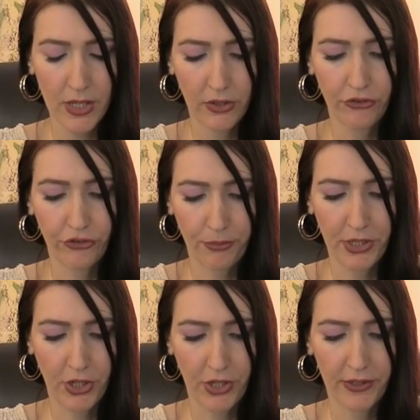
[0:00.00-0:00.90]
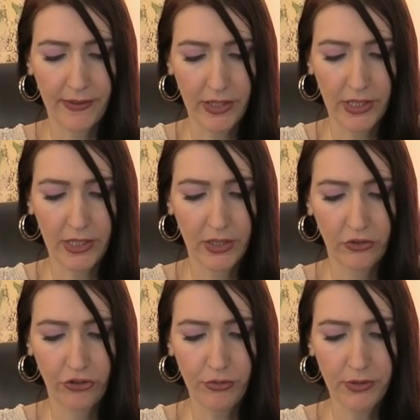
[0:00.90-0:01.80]
Show me the cards I need
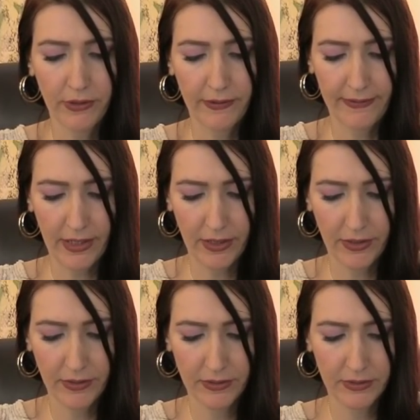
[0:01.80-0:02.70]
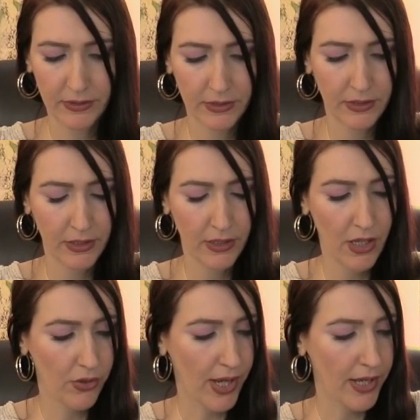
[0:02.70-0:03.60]
to see.
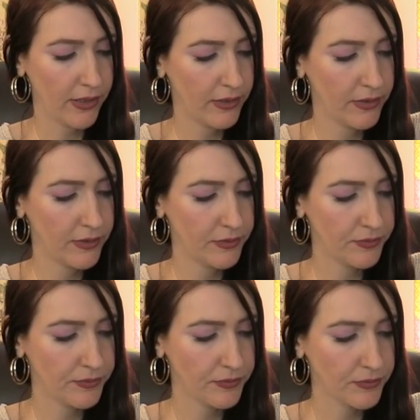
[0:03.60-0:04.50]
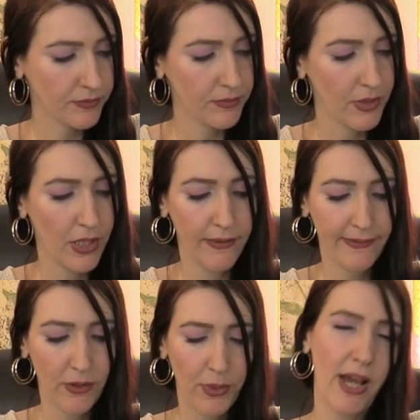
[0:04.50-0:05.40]
Okay.
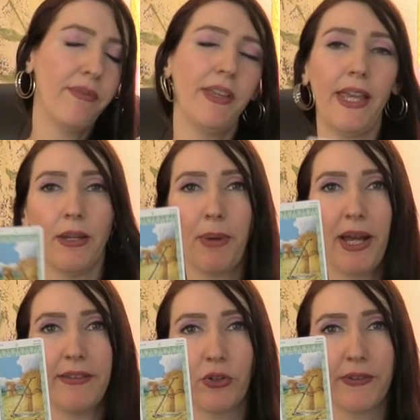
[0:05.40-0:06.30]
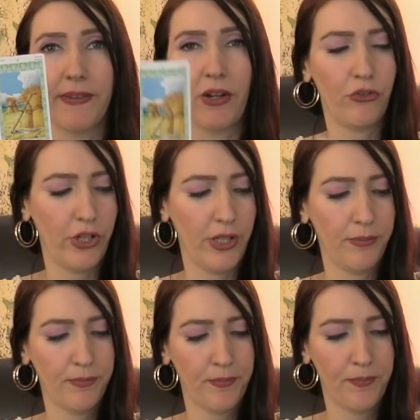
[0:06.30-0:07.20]
So we have the Eight of Pentacles energy.
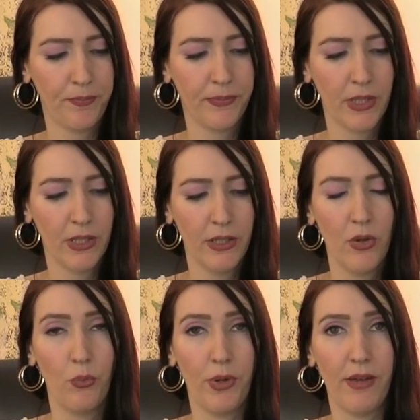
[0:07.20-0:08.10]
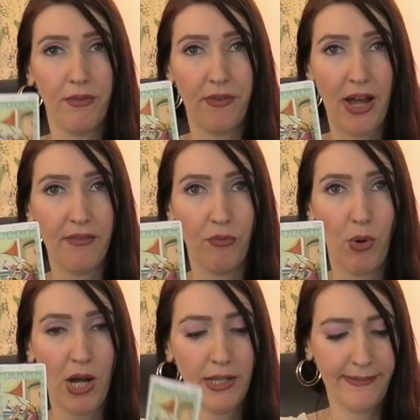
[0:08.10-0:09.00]
We have the Five of
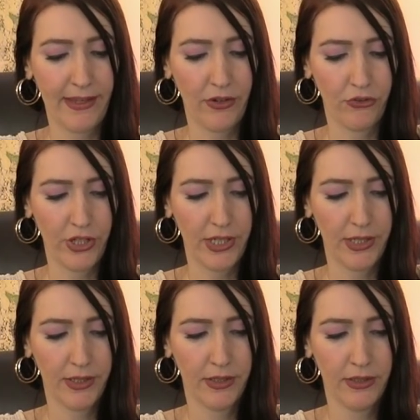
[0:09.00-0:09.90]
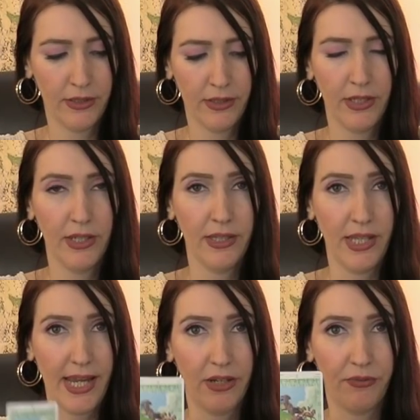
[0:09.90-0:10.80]
Wands energy.
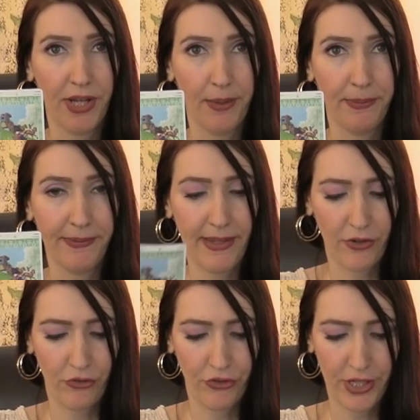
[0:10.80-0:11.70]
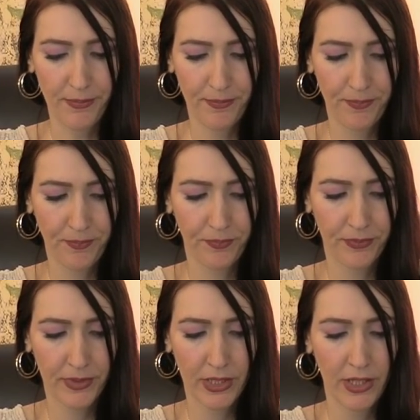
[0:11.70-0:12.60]
The Eight of Cups energy.
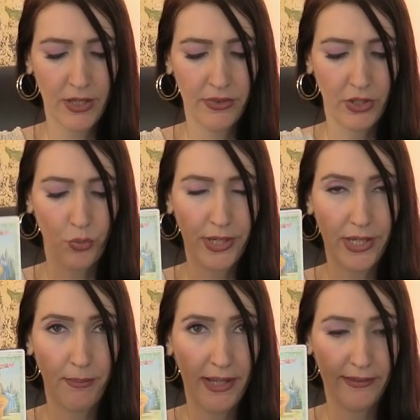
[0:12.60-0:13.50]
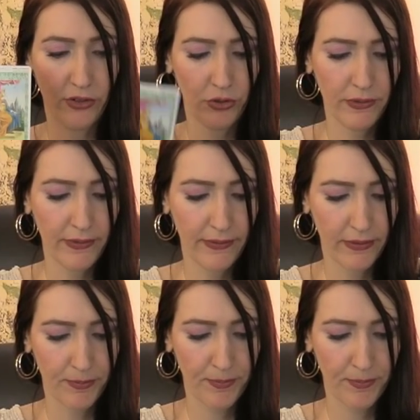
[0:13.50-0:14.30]
The Queen of Pentacles.